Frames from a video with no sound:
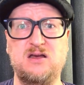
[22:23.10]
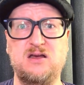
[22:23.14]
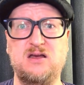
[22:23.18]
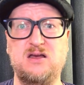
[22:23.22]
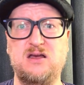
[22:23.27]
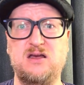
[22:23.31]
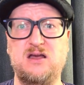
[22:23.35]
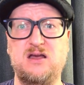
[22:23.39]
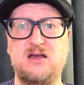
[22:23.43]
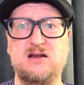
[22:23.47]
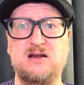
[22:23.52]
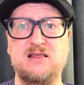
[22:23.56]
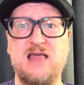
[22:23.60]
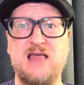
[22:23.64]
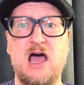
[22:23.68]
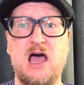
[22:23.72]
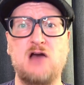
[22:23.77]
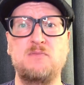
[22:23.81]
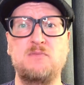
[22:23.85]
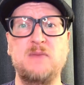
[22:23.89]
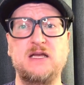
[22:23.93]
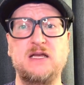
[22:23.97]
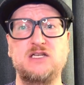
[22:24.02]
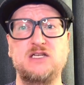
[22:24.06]
It
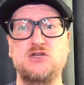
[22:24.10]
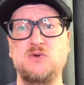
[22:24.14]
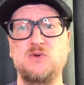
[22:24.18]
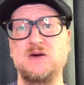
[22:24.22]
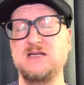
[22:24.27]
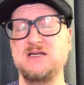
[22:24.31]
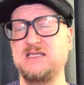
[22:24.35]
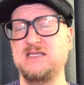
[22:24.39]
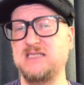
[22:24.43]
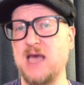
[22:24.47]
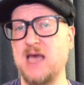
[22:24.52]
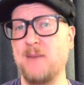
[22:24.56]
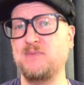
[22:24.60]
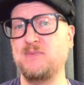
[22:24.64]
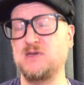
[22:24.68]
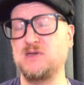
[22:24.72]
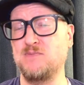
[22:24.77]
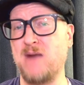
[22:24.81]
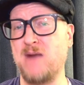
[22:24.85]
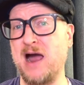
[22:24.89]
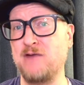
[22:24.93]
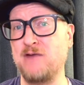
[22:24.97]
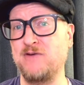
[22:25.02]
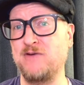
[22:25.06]
allowed me to accept
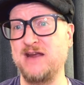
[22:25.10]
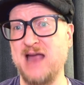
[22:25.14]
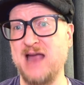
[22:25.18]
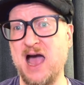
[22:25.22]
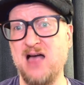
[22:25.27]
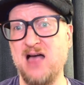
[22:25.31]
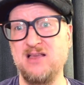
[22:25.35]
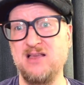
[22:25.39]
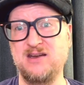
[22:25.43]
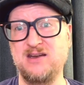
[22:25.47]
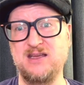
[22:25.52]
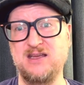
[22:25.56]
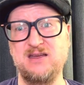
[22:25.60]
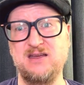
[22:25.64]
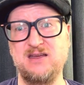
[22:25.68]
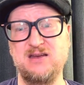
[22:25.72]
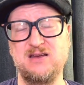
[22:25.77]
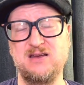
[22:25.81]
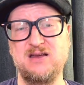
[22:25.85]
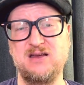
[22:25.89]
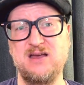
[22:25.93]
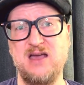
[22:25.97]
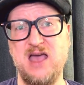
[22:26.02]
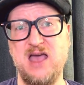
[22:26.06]
my reality
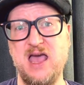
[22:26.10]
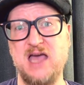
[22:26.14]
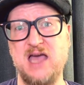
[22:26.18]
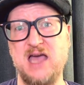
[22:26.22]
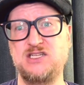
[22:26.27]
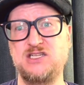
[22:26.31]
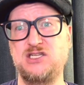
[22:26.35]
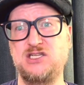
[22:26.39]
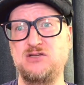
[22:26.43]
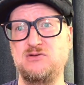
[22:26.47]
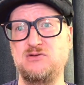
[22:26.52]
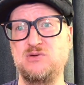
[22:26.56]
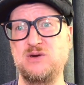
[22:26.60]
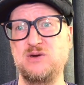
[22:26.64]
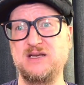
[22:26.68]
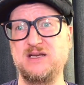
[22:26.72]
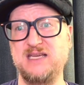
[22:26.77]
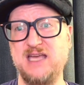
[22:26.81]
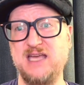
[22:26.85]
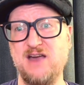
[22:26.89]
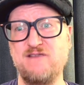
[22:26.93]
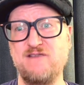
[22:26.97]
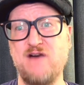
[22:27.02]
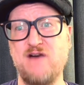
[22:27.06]
and to
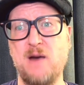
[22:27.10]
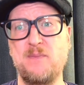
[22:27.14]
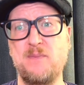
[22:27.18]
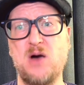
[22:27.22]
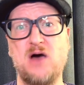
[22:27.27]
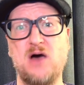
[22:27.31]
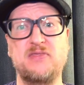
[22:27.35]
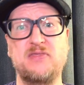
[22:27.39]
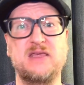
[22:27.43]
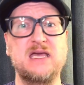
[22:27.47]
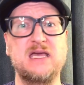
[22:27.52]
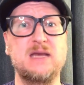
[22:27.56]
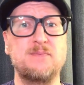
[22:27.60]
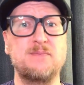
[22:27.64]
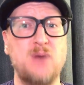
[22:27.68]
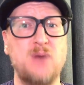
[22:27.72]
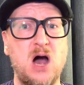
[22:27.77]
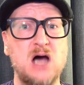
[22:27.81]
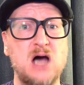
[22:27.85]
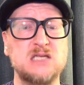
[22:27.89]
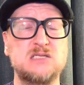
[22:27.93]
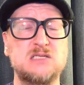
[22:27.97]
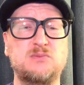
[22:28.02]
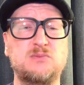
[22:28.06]
give up on the
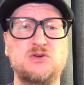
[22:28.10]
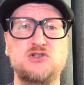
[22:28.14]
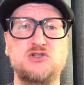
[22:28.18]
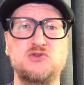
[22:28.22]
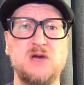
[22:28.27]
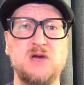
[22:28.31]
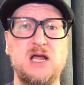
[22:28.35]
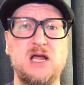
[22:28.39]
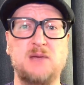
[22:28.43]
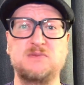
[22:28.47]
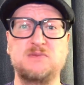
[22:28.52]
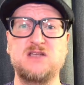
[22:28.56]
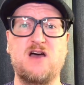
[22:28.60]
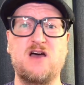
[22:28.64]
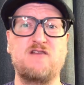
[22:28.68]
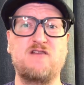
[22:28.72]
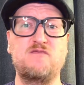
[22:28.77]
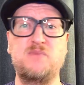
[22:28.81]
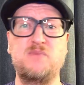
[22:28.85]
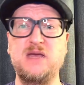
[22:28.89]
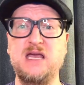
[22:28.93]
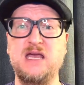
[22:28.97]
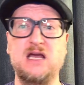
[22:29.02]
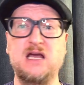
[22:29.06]
impossible dreams
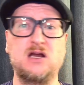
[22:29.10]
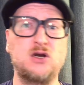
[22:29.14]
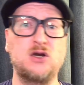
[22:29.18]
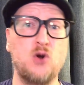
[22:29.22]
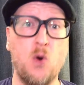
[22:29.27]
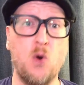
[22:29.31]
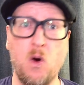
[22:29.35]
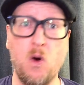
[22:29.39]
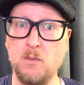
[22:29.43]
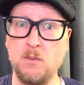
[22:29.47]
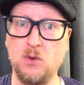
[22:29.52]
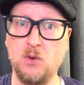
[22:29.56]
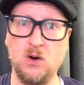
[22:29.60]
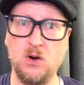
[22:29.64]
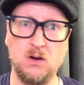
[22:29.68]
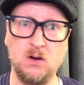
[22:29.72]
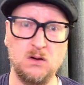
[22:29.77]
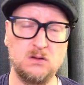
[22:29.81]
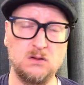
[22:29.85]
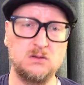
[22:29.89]
of being normal.